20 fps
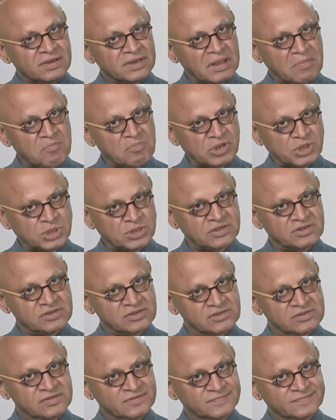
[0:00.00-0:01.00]
temperatures.
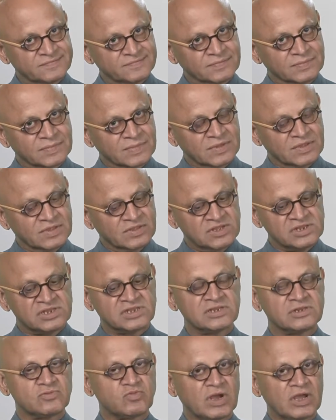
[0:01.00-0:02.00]
This
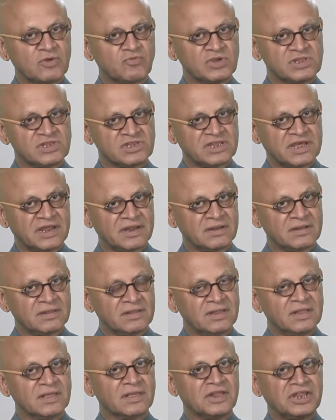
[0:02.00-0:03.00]
is why we said
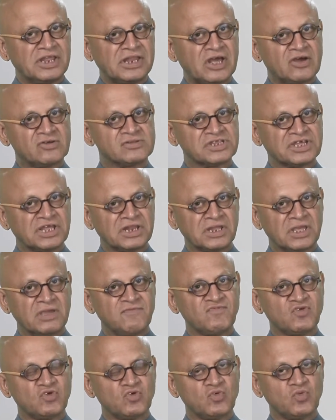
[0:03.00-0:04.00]
greenhouse can
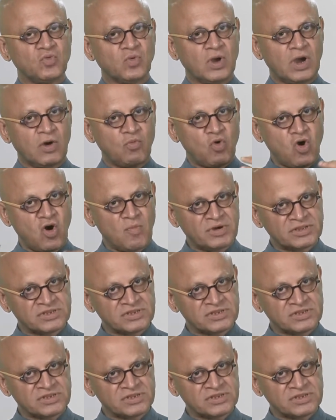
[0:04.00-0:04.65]
give you a warmer